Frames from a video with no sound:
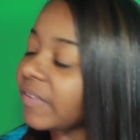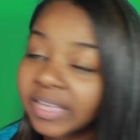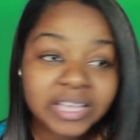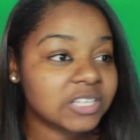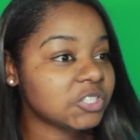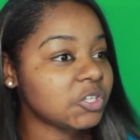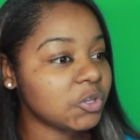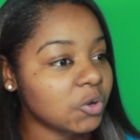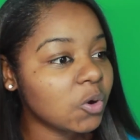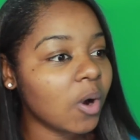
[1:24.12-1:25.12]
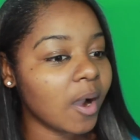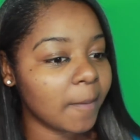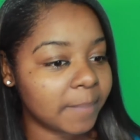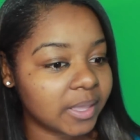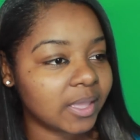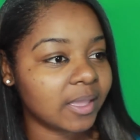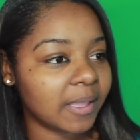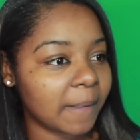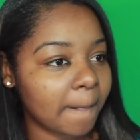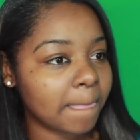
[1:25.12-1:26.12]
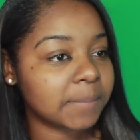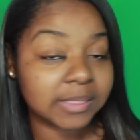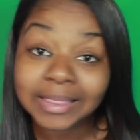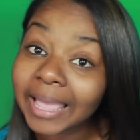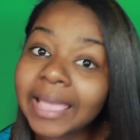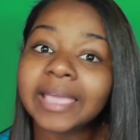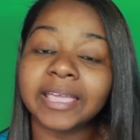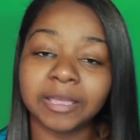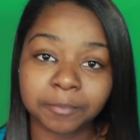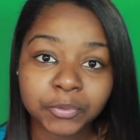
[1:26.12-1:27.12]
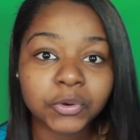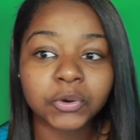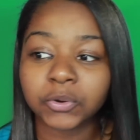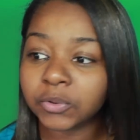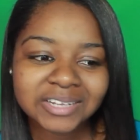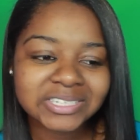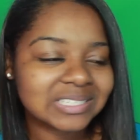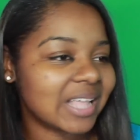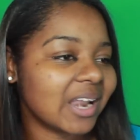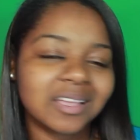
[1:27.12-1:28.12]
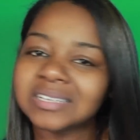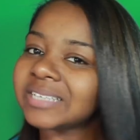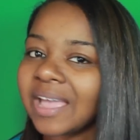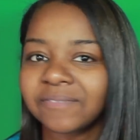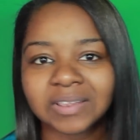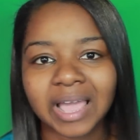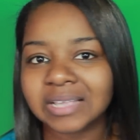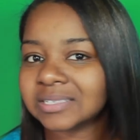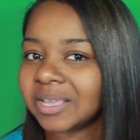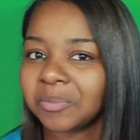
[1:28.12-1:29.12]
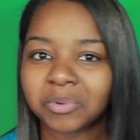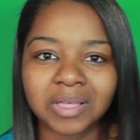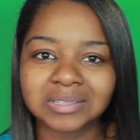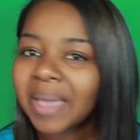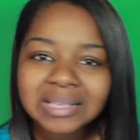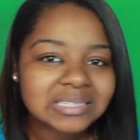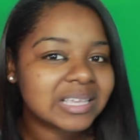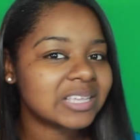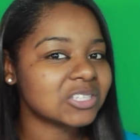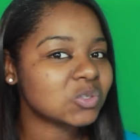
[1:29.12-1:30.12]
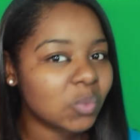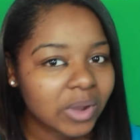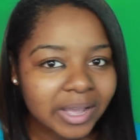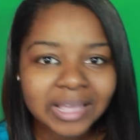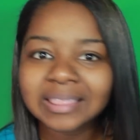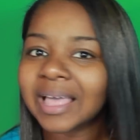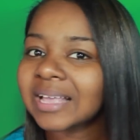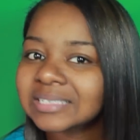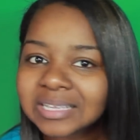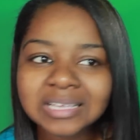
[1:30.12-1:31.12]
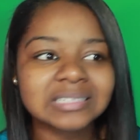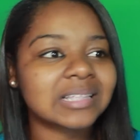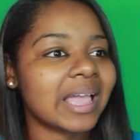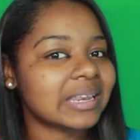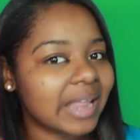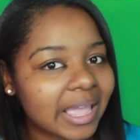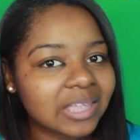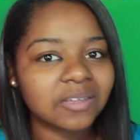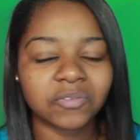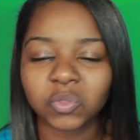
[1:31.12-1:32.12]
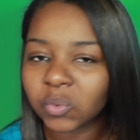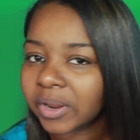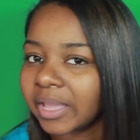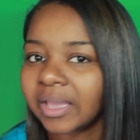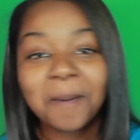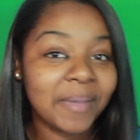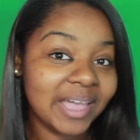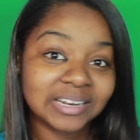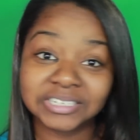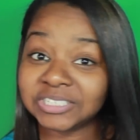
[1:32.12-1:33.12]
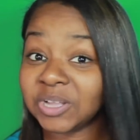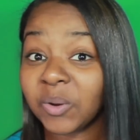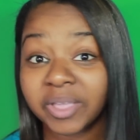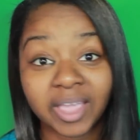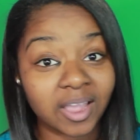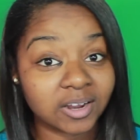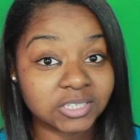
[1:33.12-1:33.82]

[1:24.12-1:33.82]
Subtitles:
Fizz, you are being played, boo. It's just not a good day for light-skinned brothers. Mexicans, one, light-skinned's like -3. Amanda just don't care.